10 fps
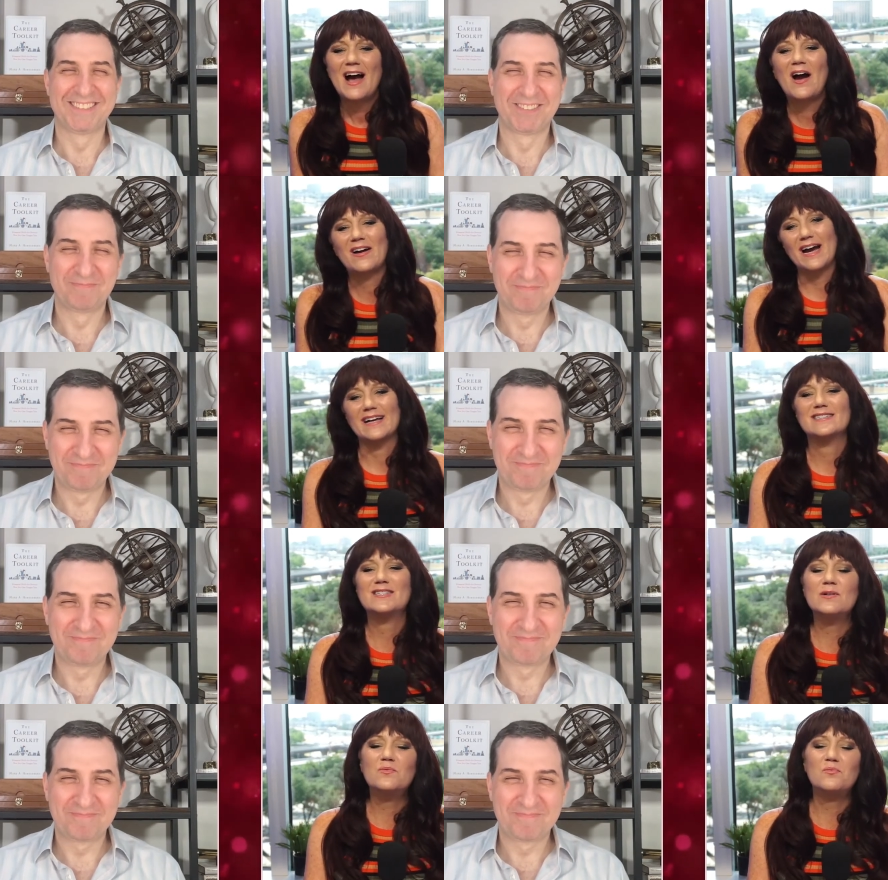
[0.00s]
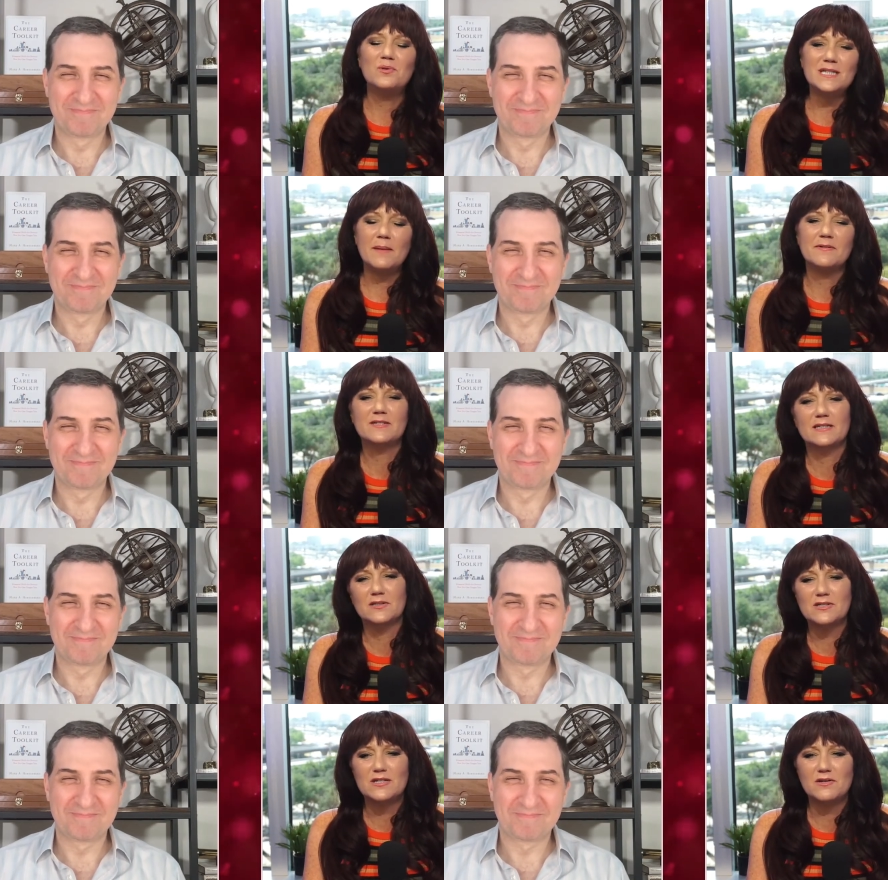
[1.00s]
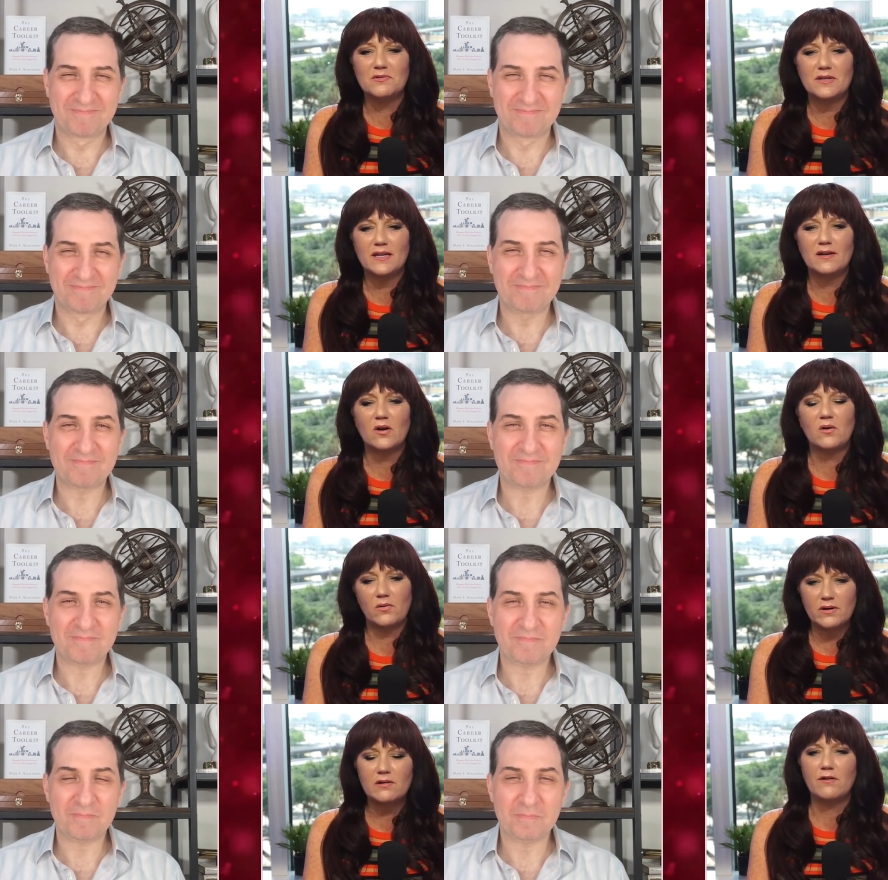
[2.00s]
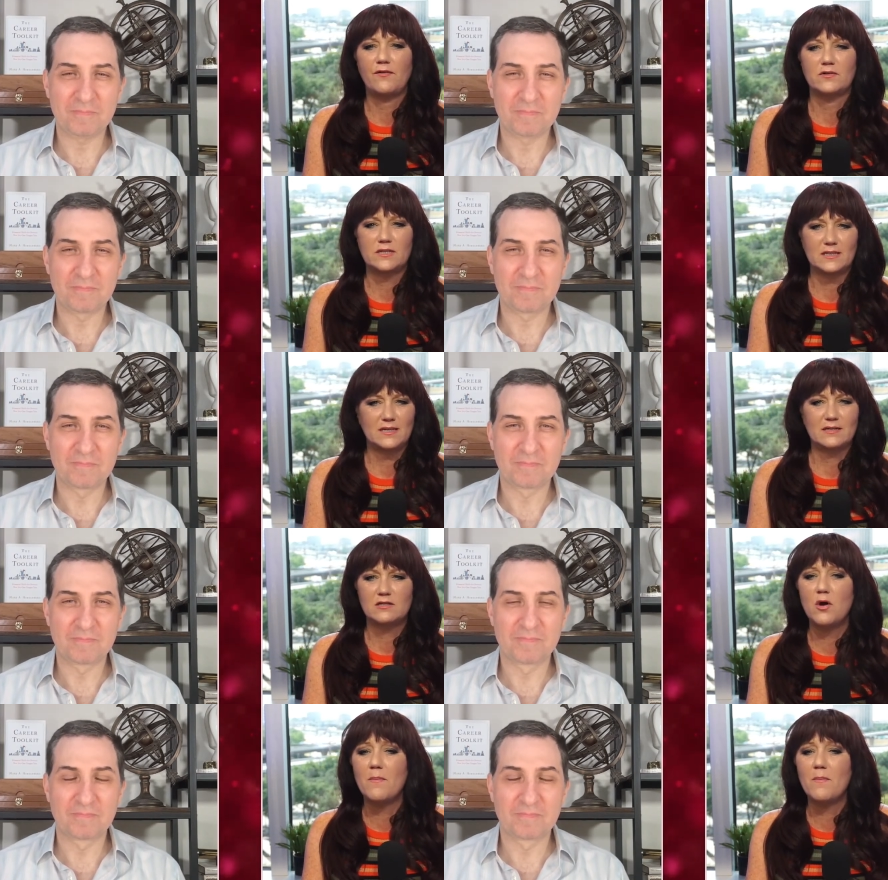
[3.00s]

Speaker 1: All right. So what type of skills do you think are critical for success, no